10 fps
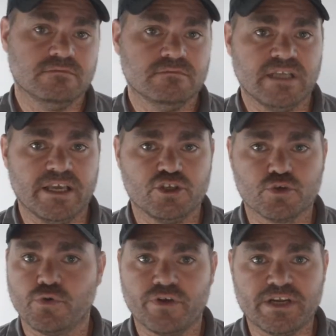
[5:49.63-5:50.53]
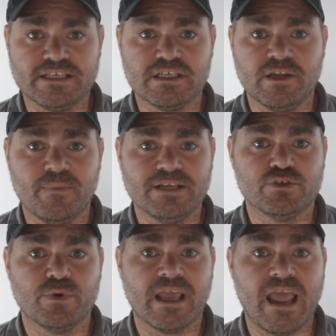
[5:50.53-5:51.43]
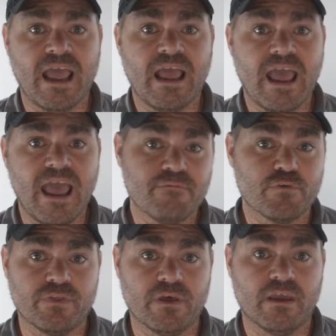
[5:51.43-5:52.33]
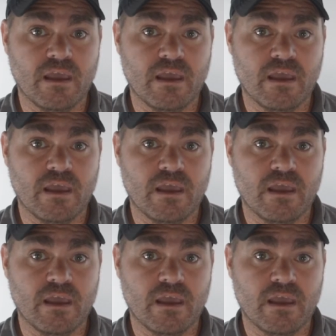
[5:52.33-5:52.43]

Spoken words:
They control their destiny by doing everything